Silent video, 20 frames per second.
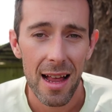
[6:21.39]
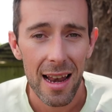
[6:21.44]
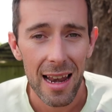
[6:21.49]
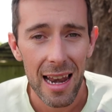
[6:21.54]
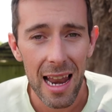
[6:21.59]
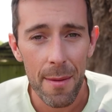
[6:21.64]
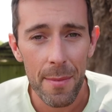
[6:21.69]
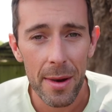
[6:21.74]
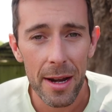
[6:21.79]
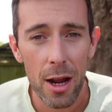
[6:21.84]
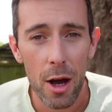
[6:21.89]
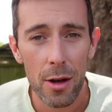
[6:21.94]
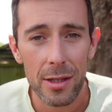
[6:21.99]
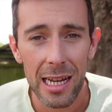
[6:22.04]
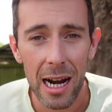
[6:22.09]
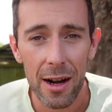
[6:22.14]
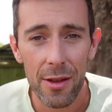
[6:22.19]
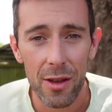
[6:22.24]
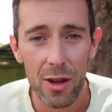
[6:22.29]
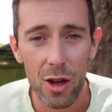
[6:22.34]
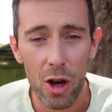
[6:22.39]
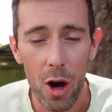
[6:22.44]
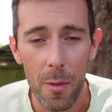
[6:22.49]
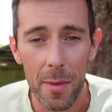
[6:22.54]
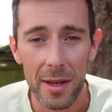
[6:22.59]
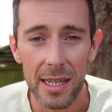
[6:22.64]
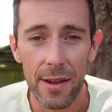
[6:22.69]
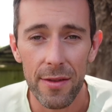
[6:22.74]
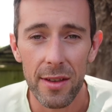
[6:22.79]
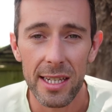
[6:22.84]
Let me know down in the
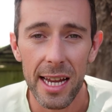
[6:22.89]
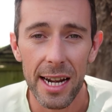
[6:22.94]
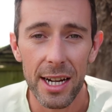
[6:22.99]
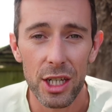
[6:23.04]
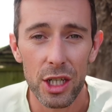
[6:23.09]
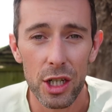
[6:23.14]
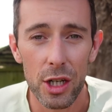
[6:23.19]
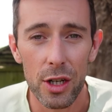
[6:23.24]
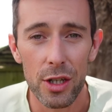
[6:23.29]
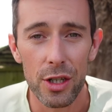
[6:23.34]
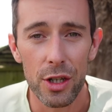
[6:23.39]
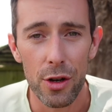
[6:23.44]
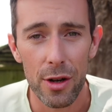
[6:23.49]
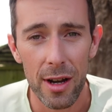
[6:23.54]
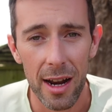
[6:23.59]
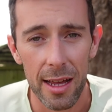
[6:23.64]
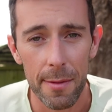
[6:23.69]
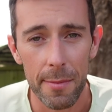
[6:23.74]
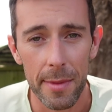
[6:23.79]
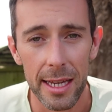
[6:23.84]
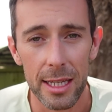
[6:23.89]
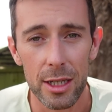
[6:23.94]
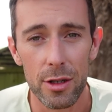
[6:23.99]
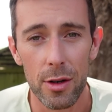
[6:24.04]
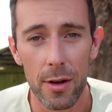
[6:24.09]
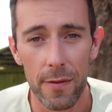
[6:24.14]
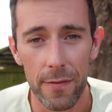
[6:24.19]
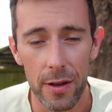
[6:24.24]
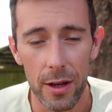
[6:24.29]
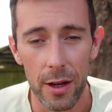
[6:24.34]
comments if there's any shoes you'd like me to
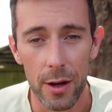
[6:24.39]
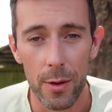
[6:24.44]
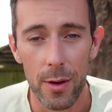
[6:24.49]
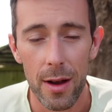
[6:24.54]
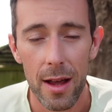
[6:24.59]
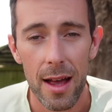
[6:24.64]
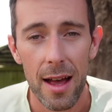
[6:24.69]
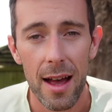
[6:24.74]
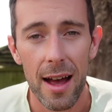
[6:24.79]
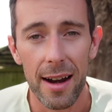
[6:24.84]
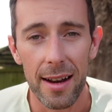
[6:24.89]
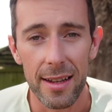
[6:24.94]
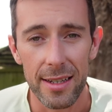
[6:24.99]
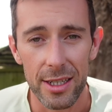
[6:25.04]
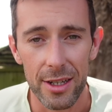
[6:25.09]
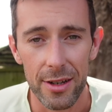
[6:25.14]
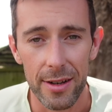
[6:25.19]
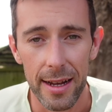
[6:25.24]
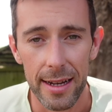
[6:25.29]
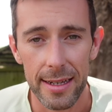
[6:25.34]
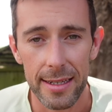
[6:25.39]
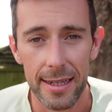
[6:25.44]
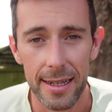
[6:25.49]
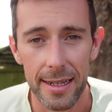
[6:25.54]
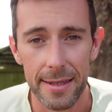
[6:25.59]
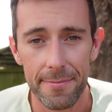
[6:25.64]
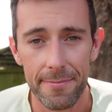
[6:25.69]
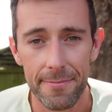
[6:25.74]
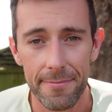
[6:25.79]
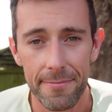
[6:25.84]
review, and I'll see you next
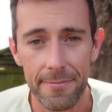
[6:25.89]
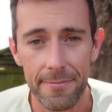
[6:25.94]
time.